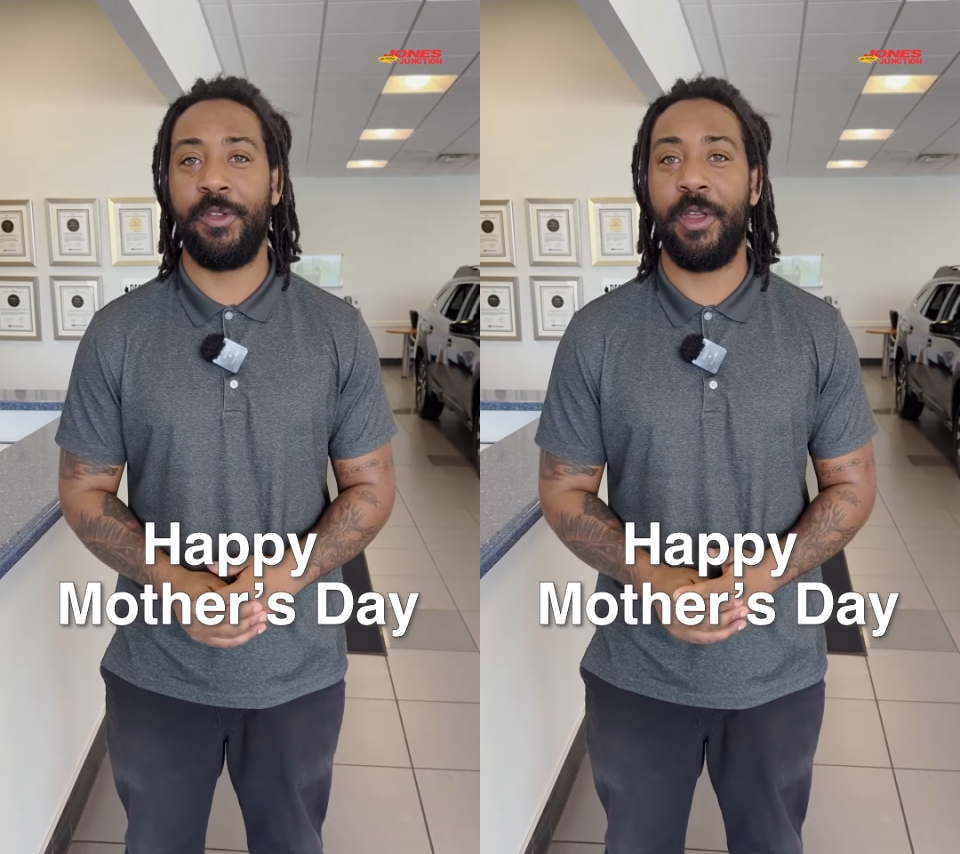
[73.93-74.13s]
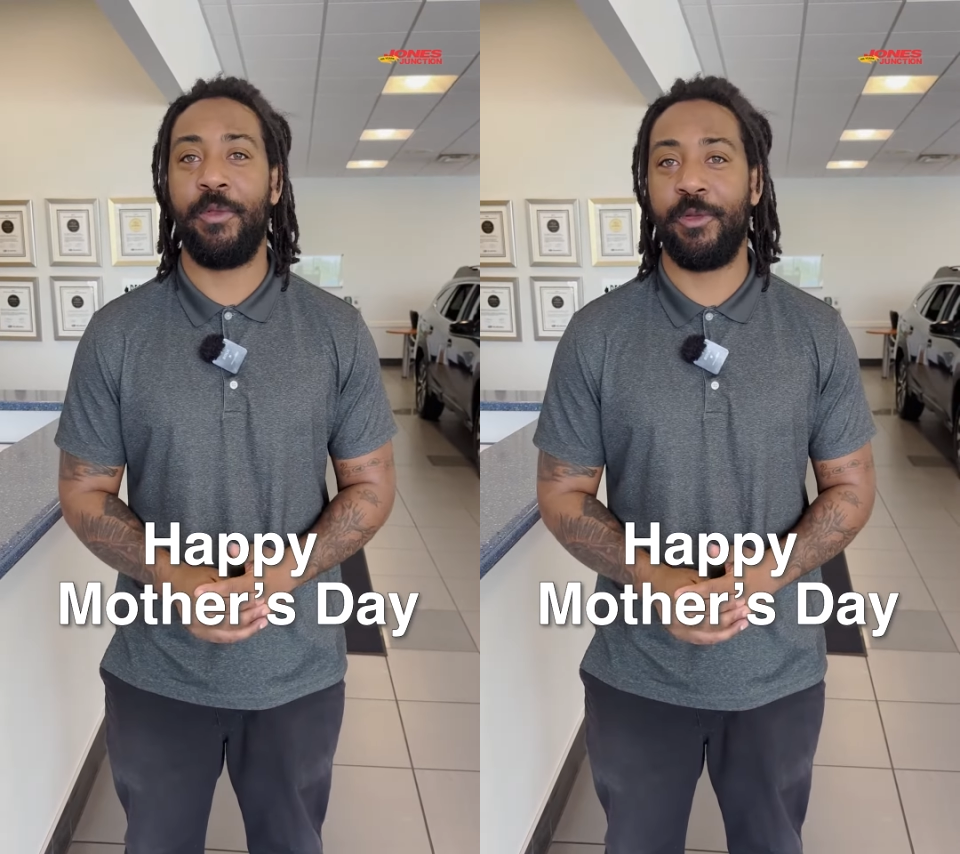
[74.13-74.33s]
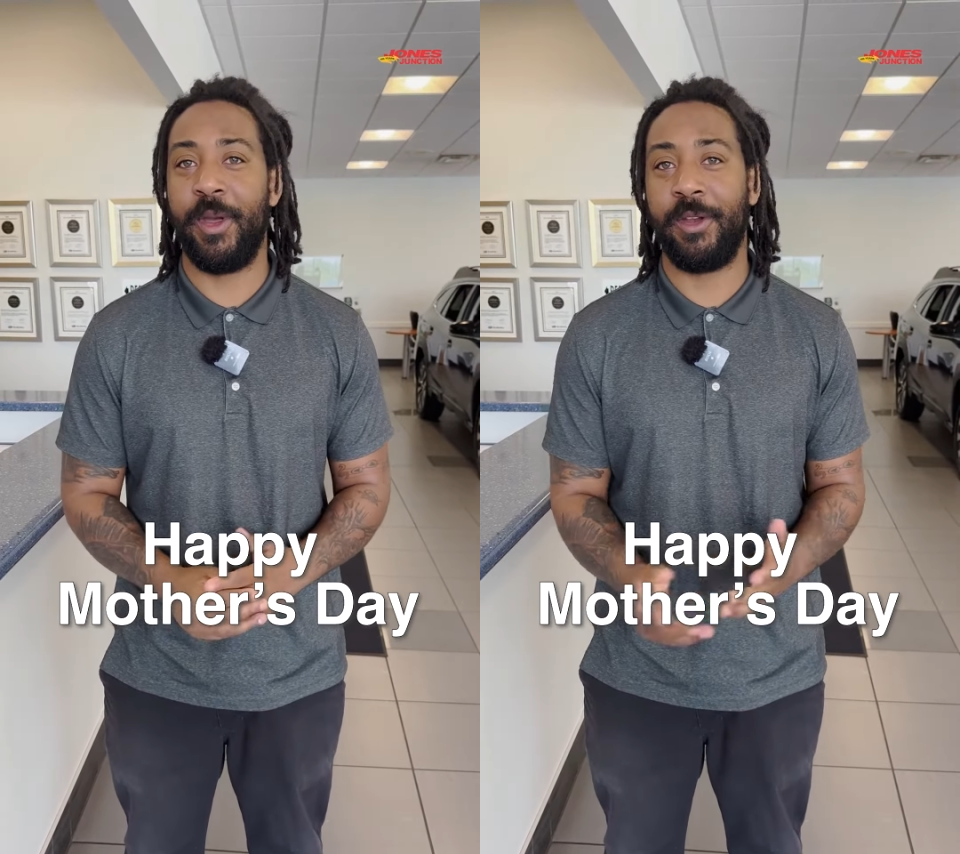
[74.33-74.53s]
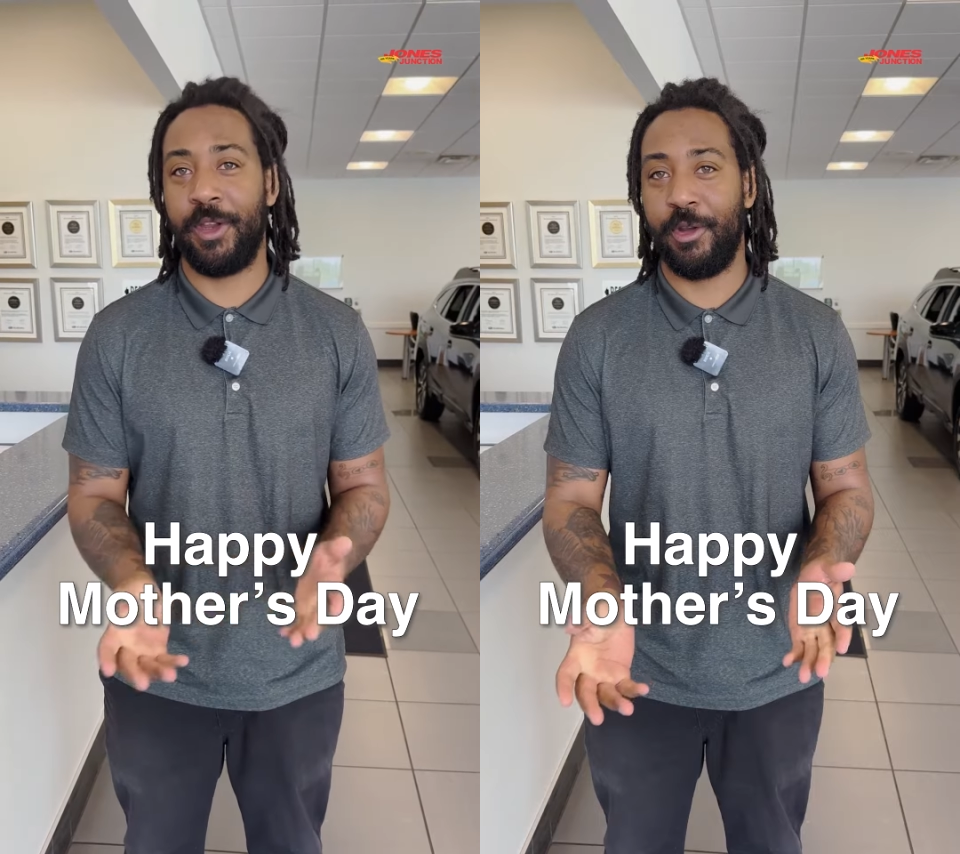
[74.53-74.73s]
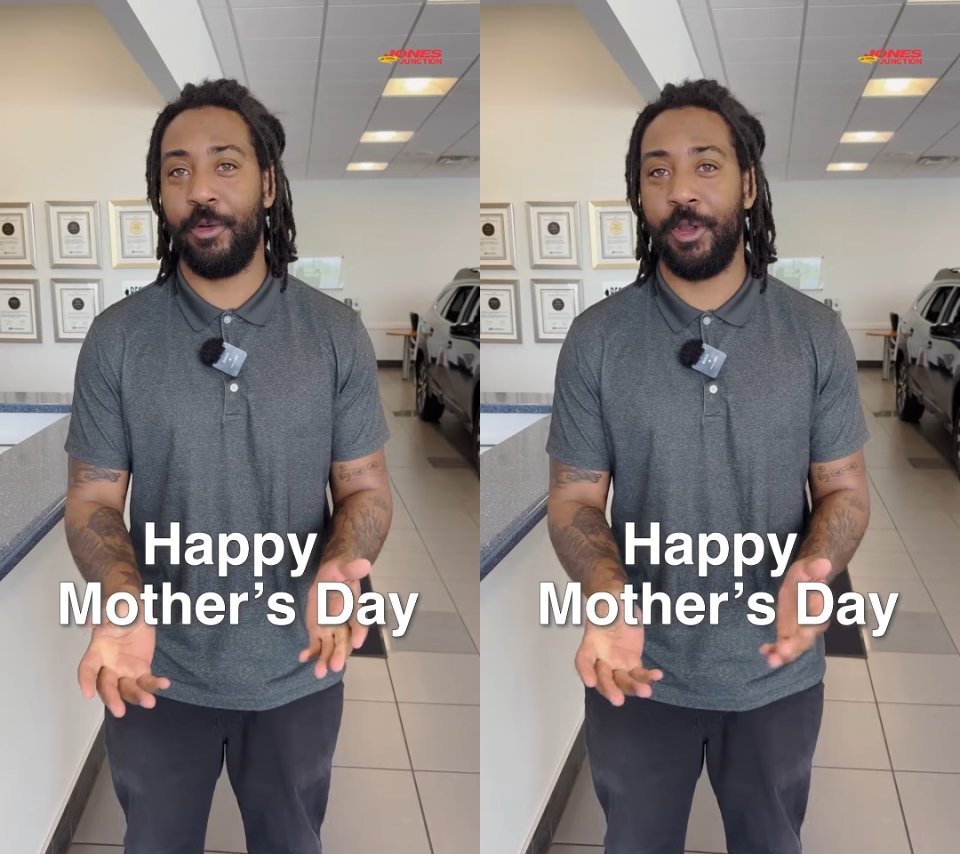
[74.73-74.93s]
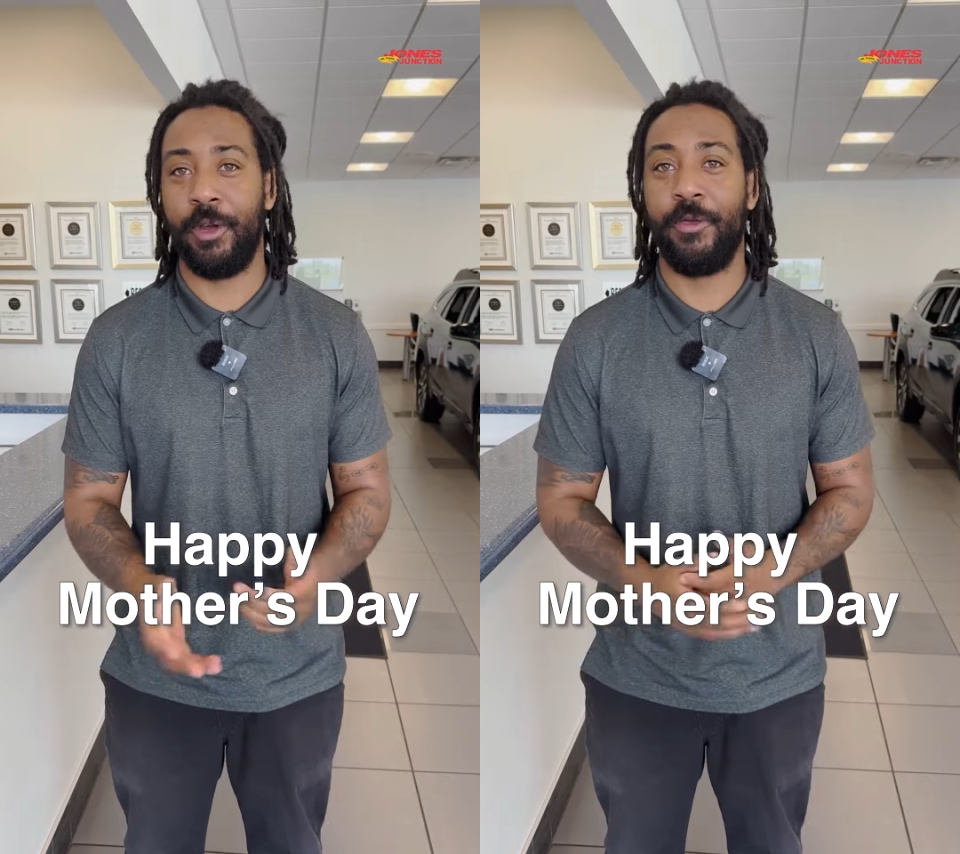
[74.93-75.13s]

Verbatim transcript: the same respect that you would look